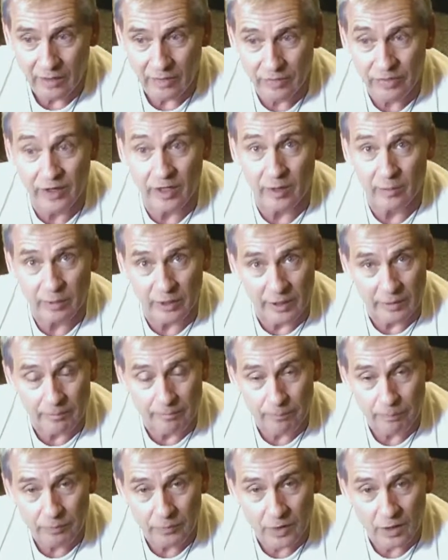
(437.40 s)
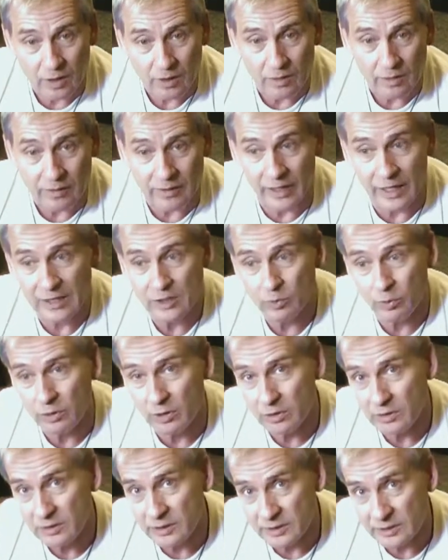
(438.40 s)
therapy. That's what
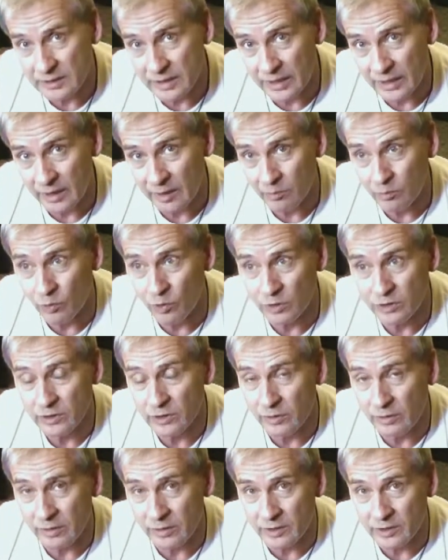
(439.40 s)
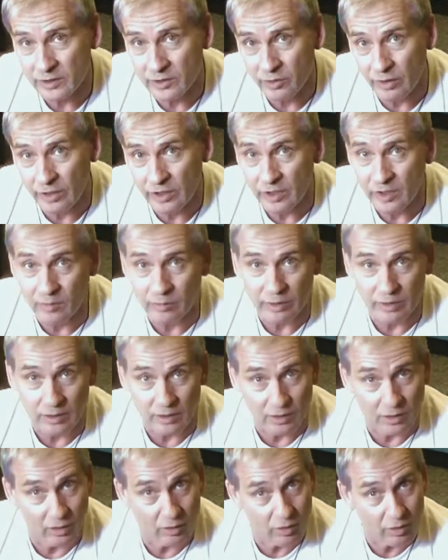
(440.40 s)
loosens that up more so than the stretching. But
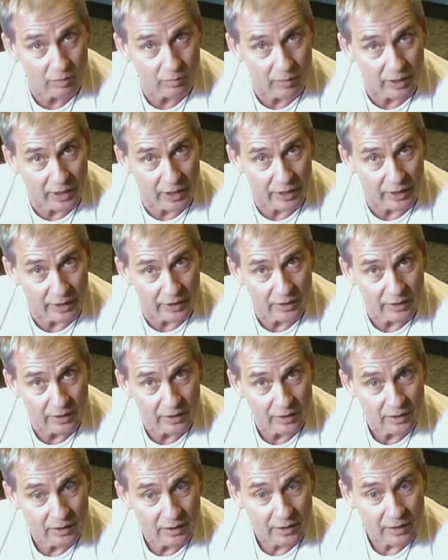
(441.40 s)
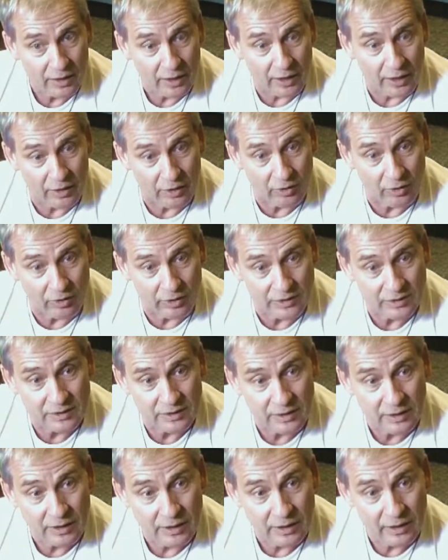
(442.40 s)
the lower body, I
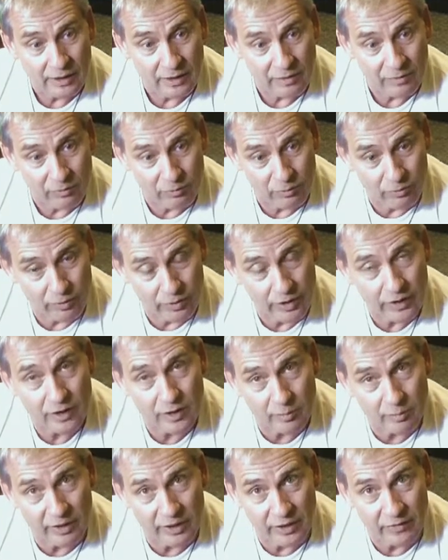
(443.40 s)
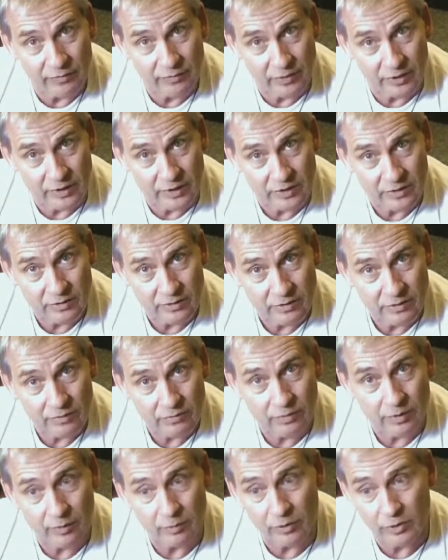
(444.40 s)
notice, really benefits
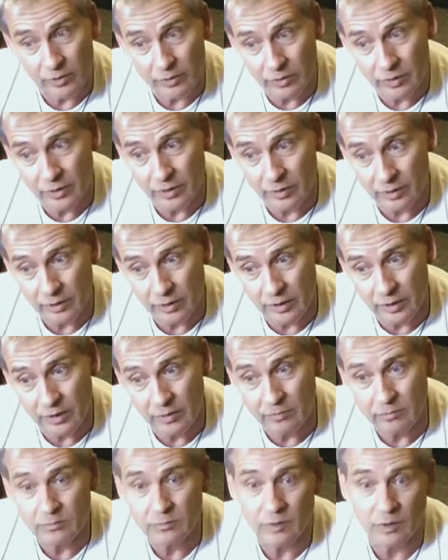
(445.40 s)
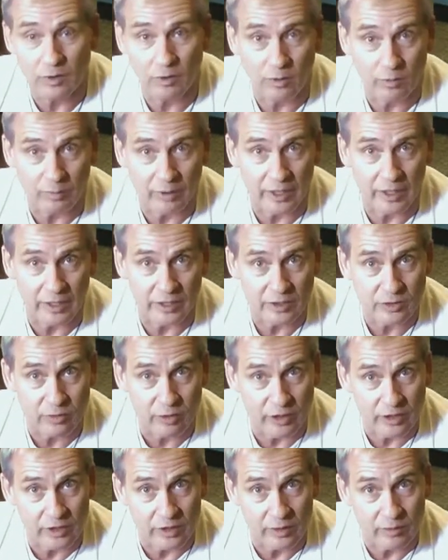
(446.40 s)
from doing a good lower body
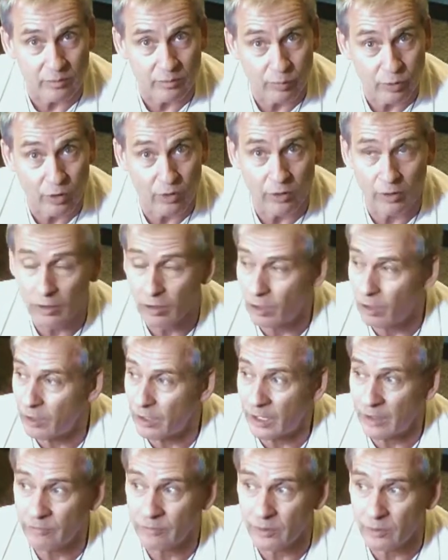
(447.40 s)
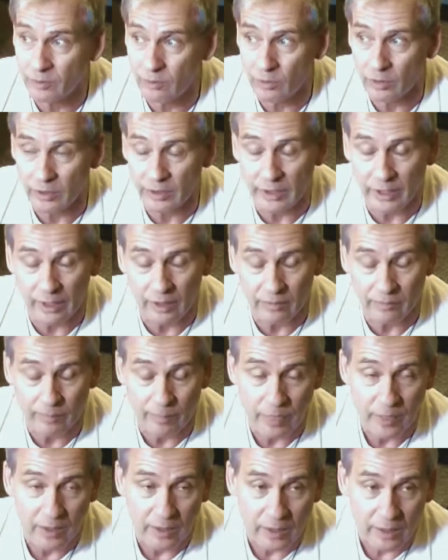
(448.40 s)
stretching protocol after a
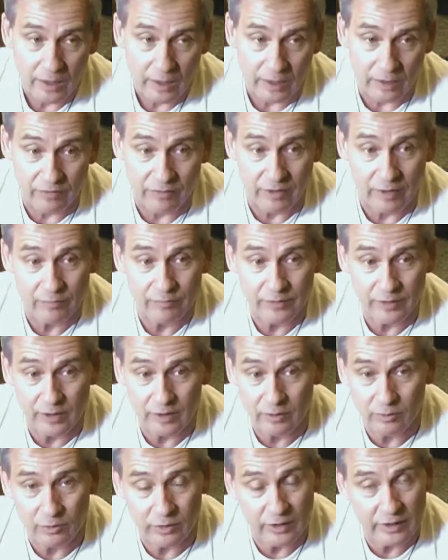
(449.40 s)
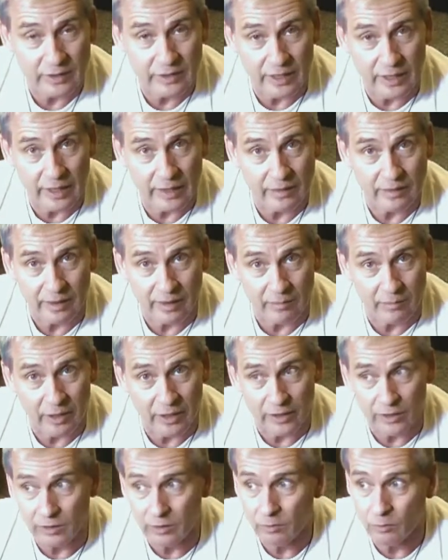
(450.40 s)
workout. And if I'm feeling really tight, I
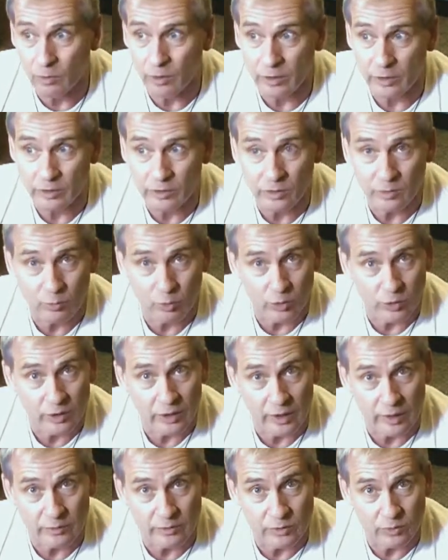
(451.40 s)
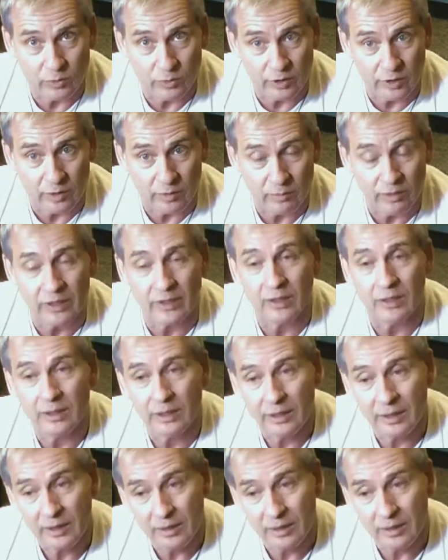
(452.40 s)
might do it 1 or 2 more times a week. But